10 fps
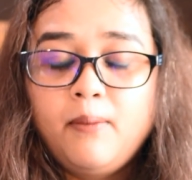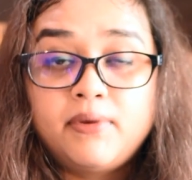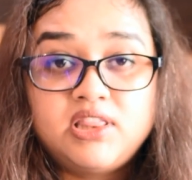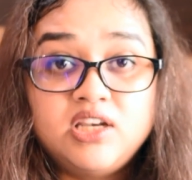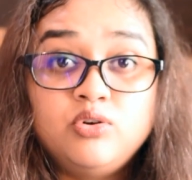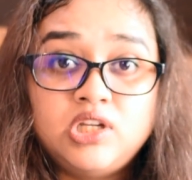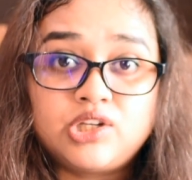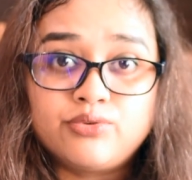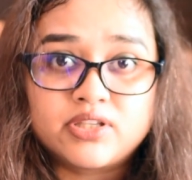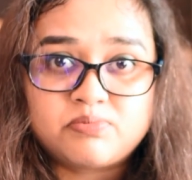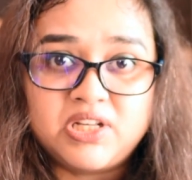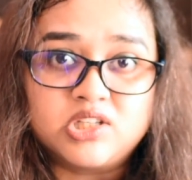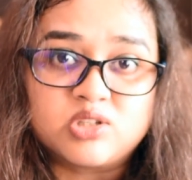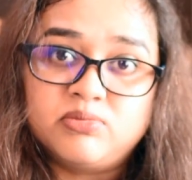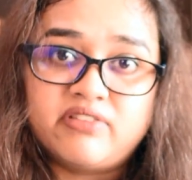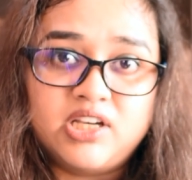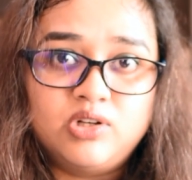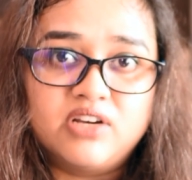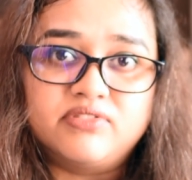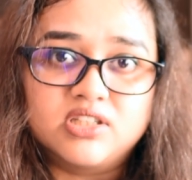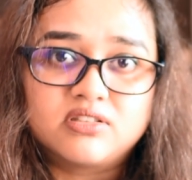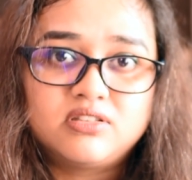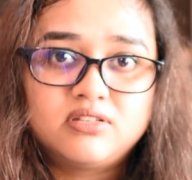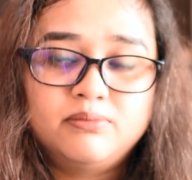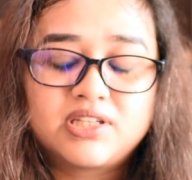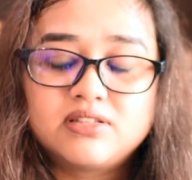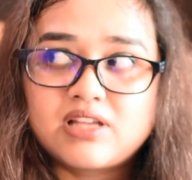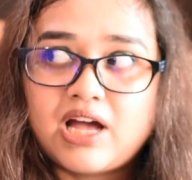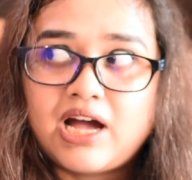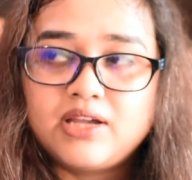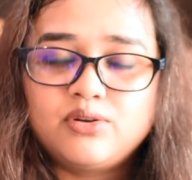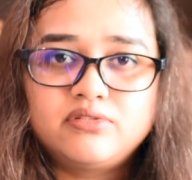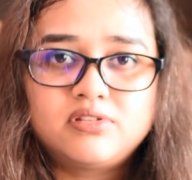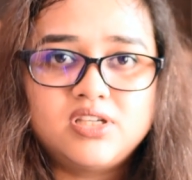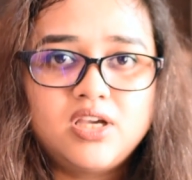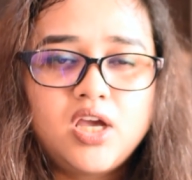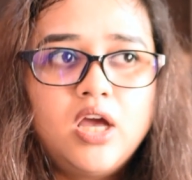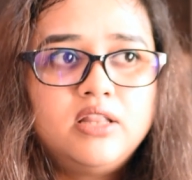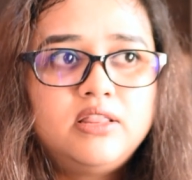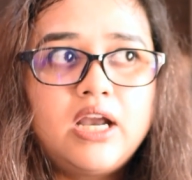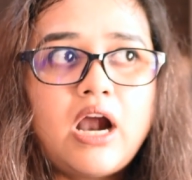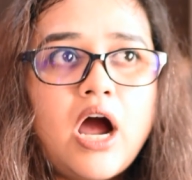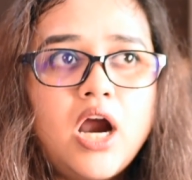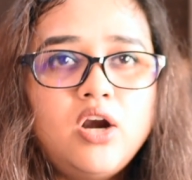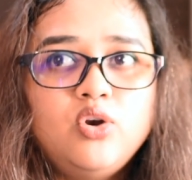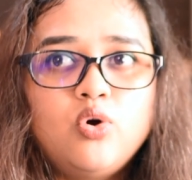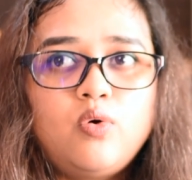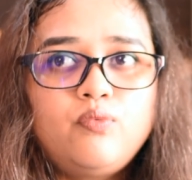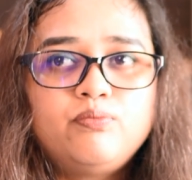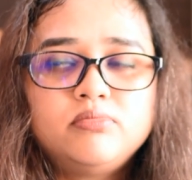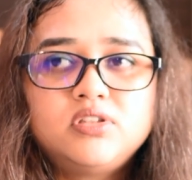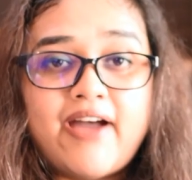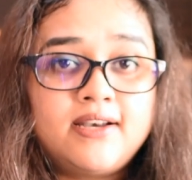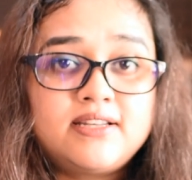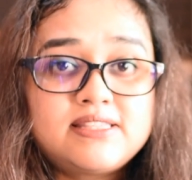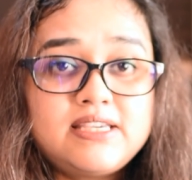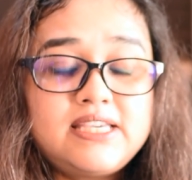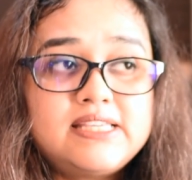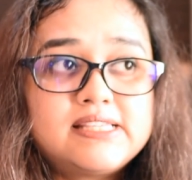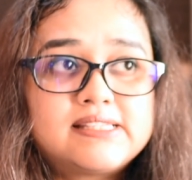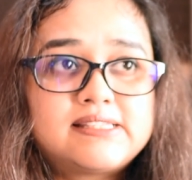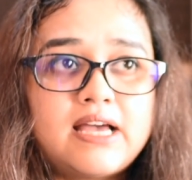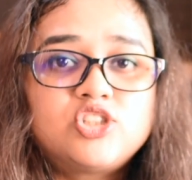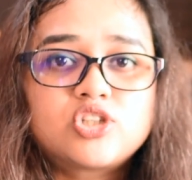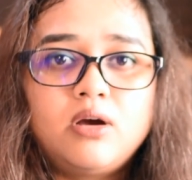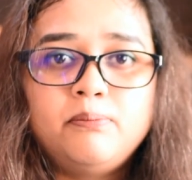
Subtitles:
but then you need to explain to me why you loved it. Because I don't see, there are no, fantasy is such a